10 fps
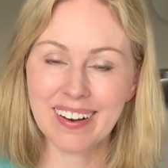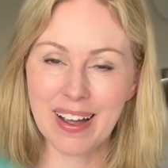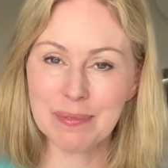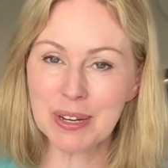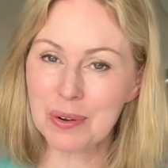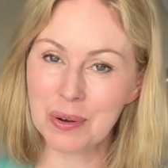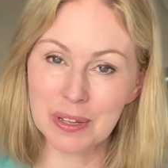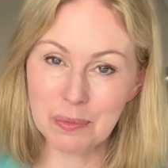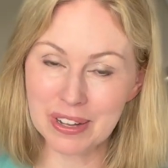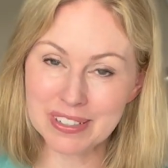I'm Nicole
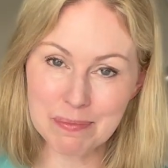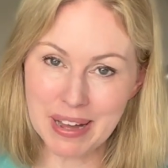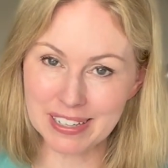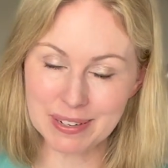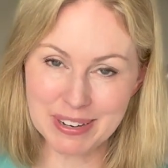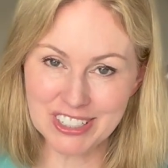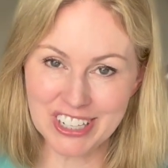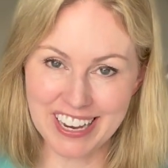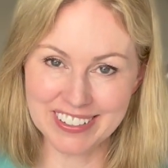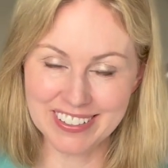and welcome back to my
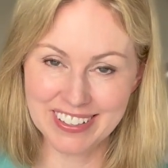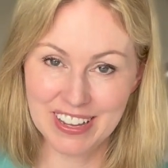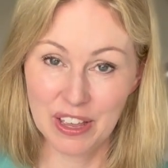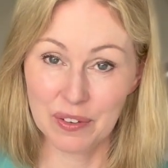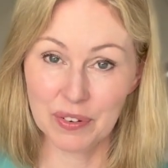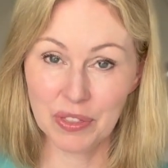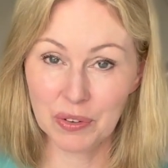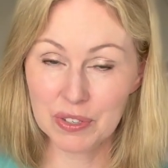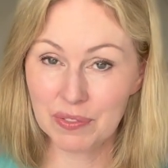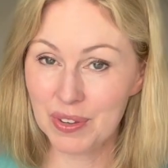channel. For
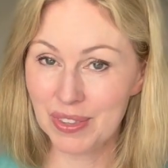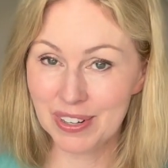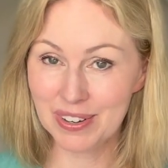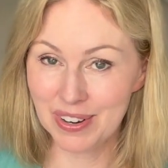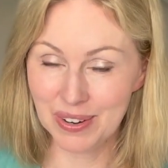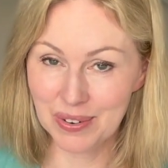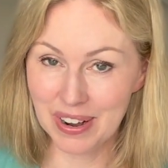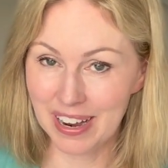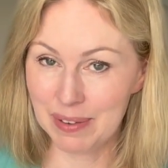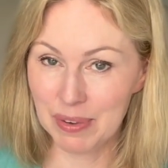those of you that are new,
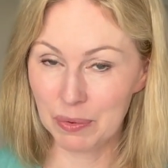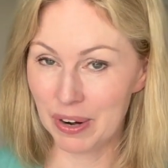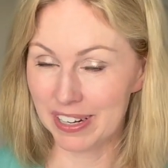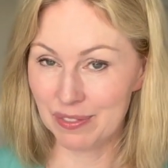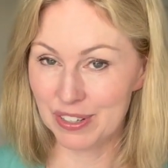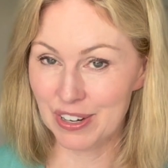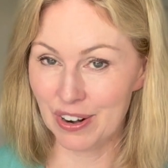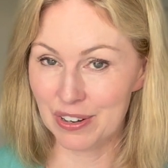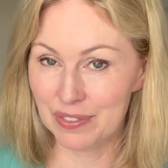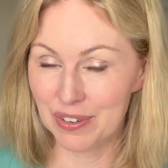I'm a wedding
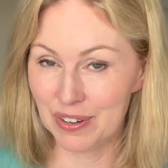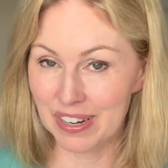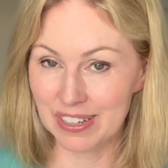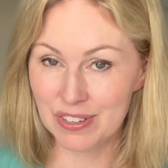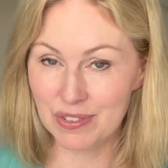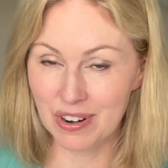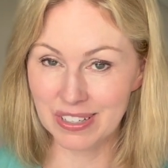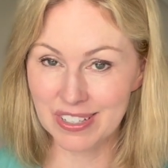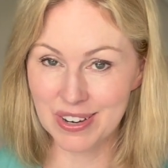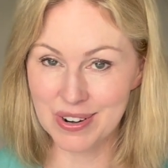photographer in
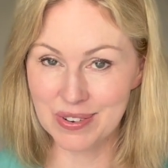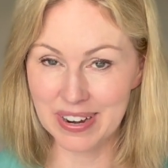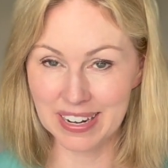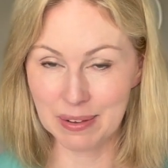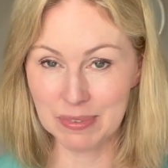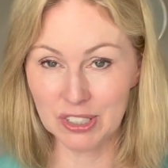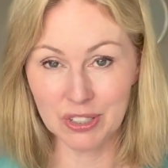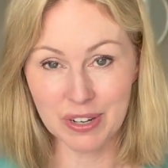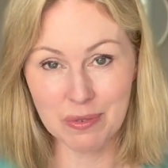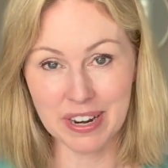Toronto and I've been
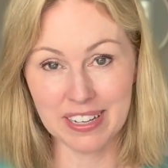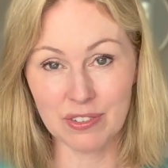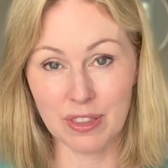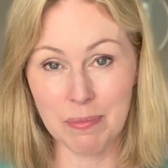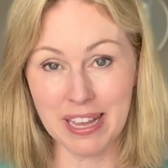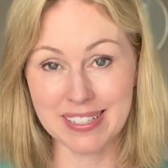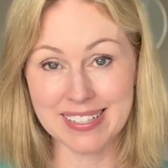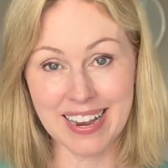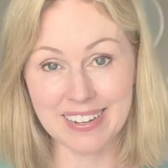shooting weddings for the past 10